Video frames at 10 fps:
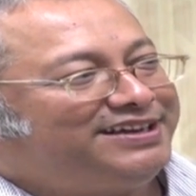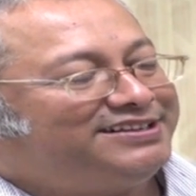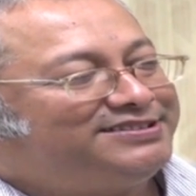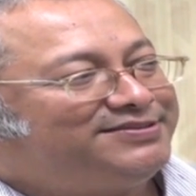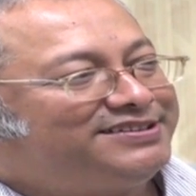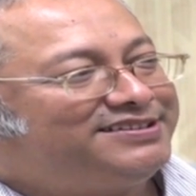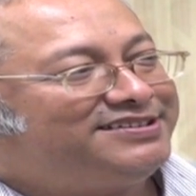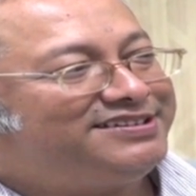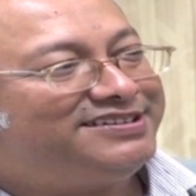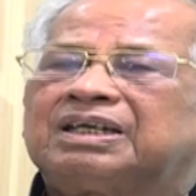You see,
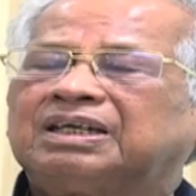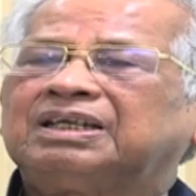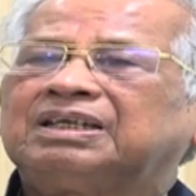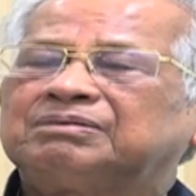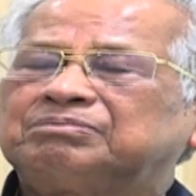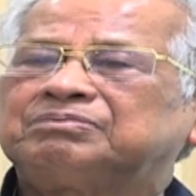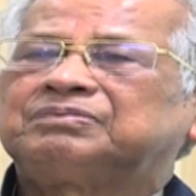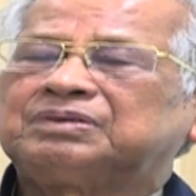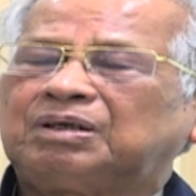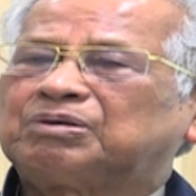definitely
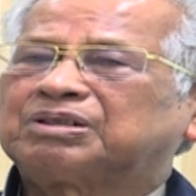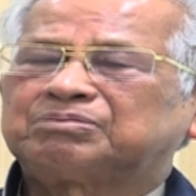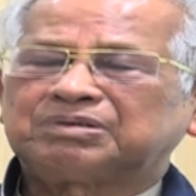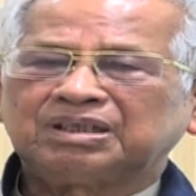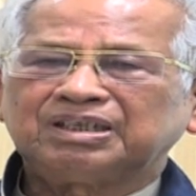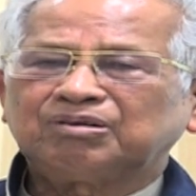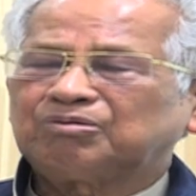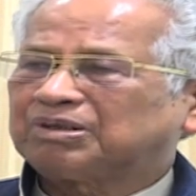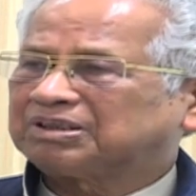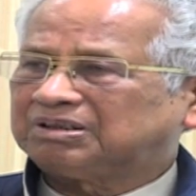our tenure
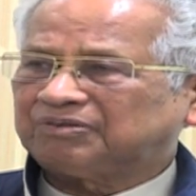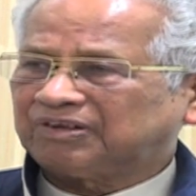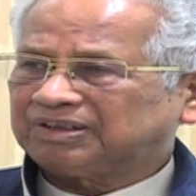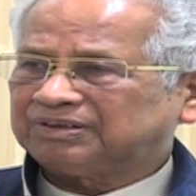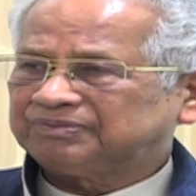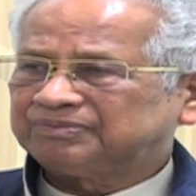was different.